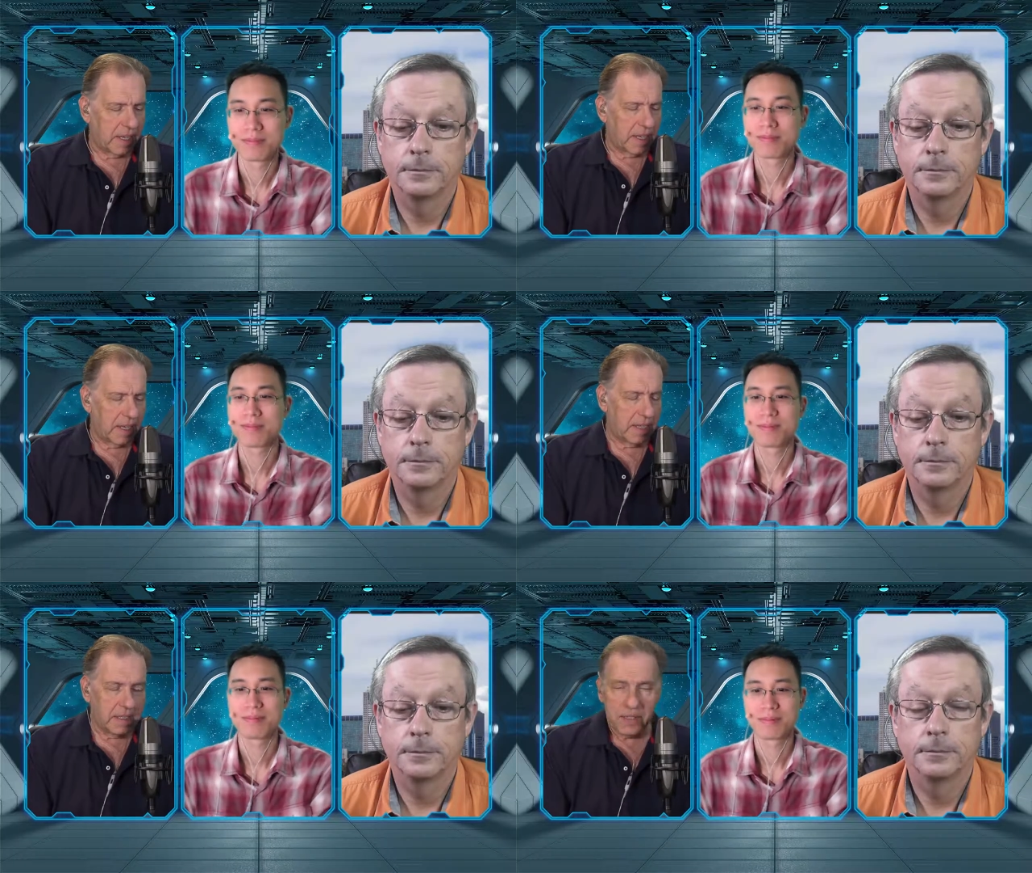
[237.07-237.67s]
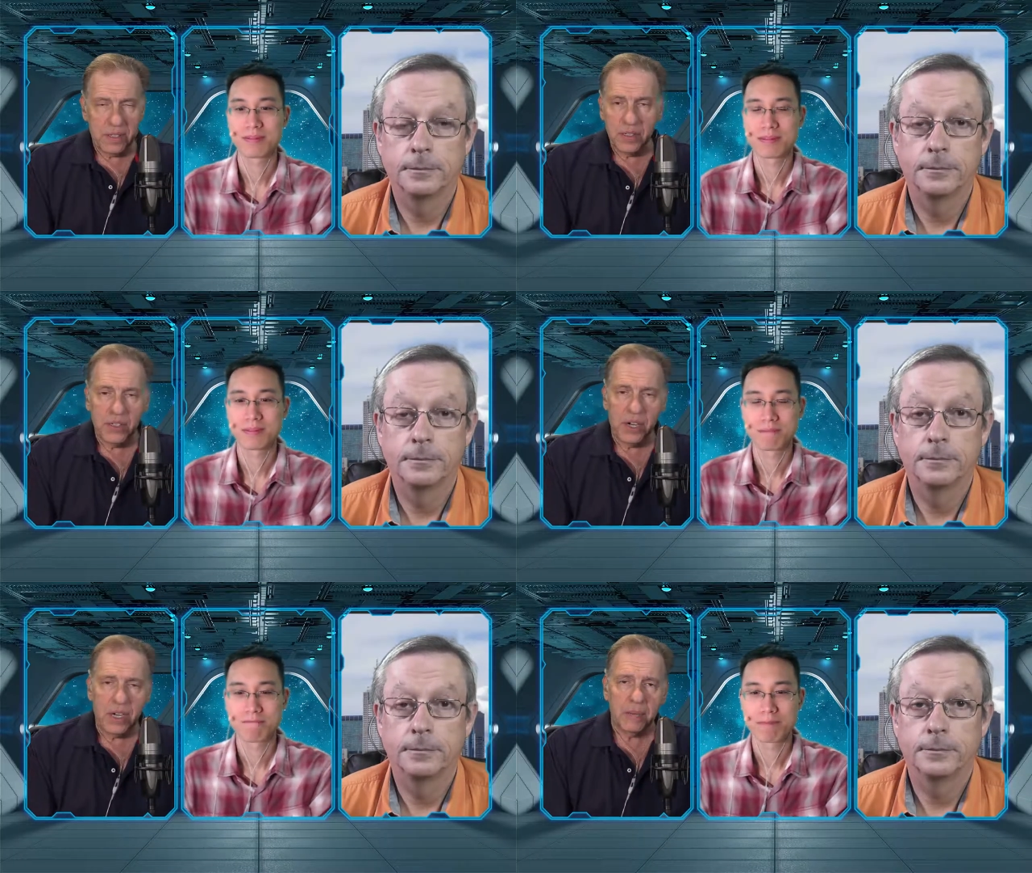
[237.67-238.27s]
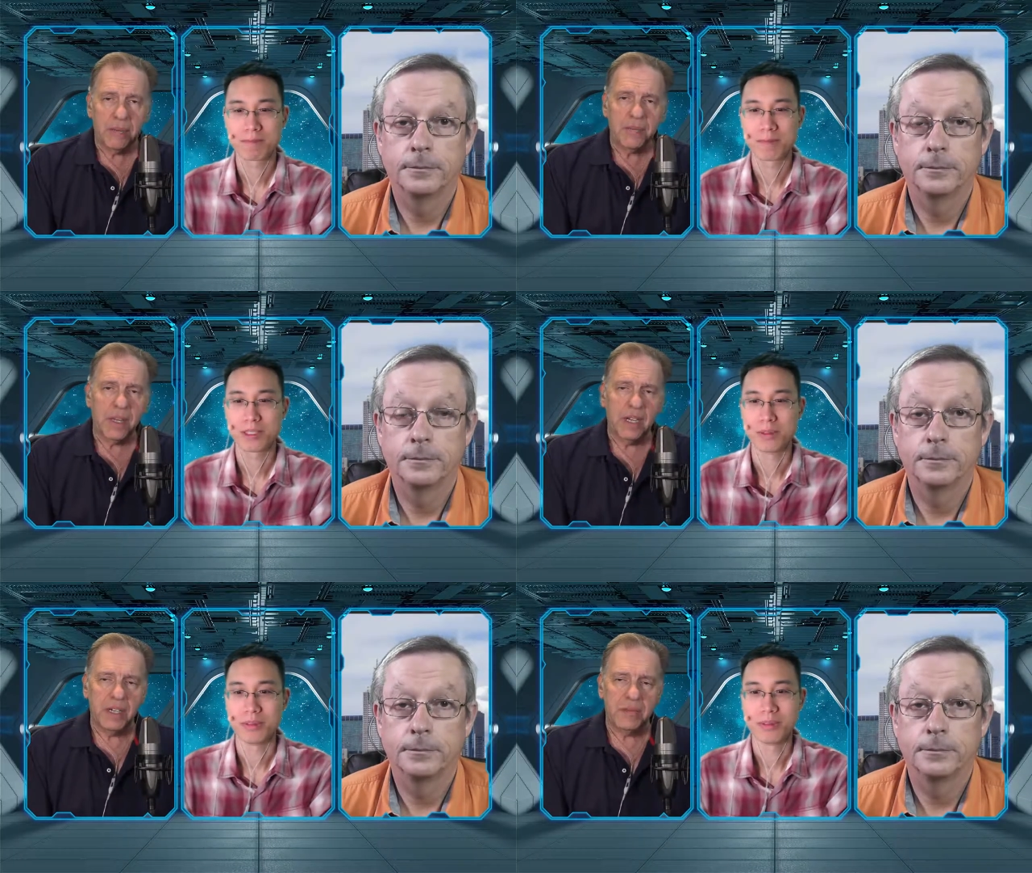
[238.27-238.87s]
Speaker 1: it does a good job.
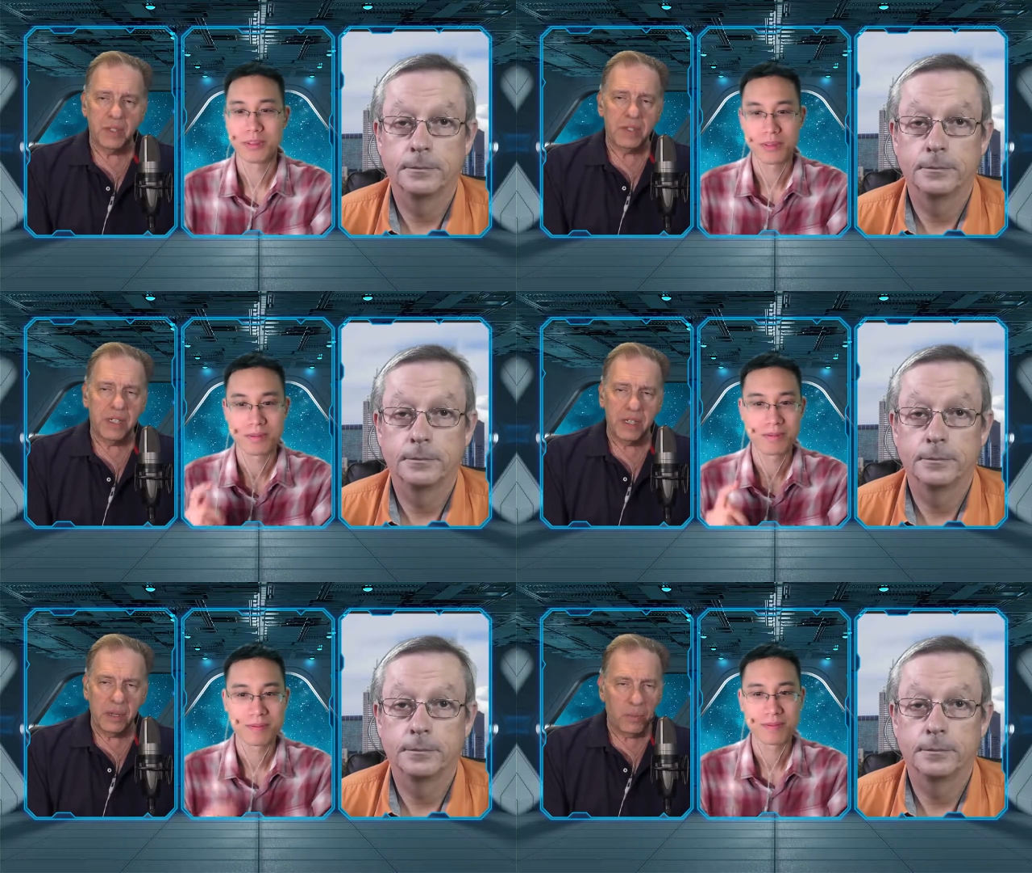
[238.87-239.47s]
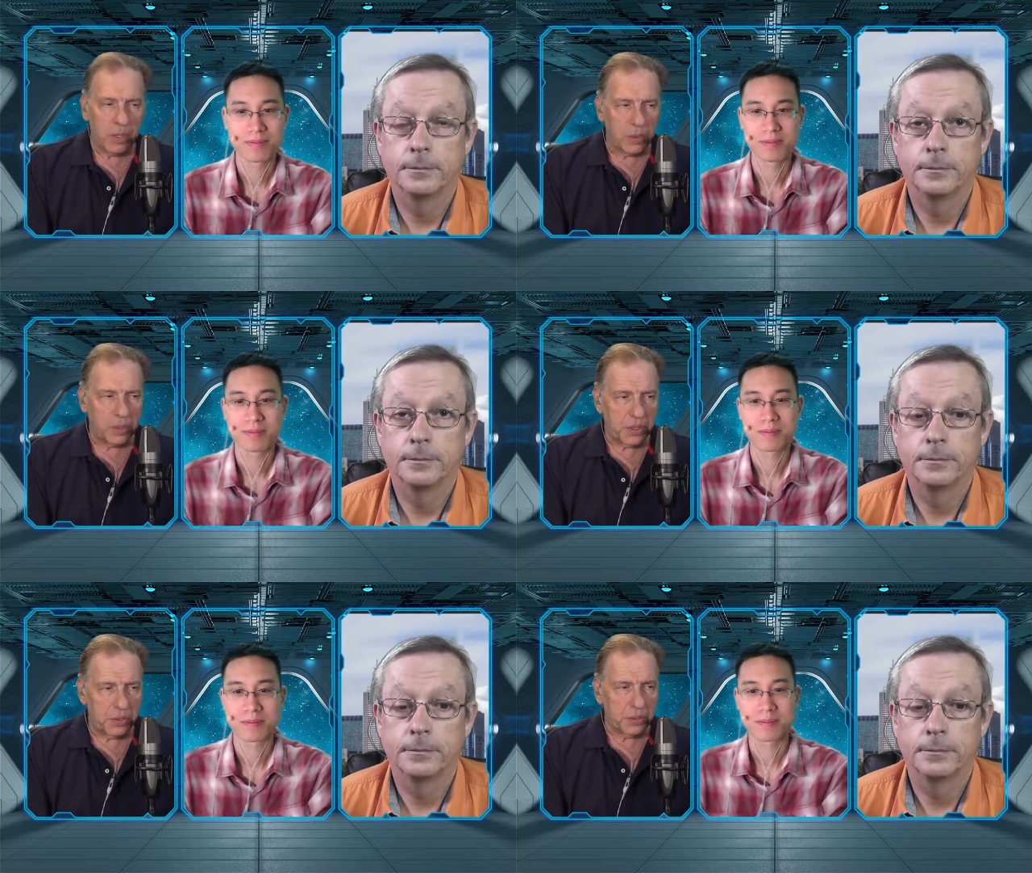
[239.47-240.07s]
The TLM-102,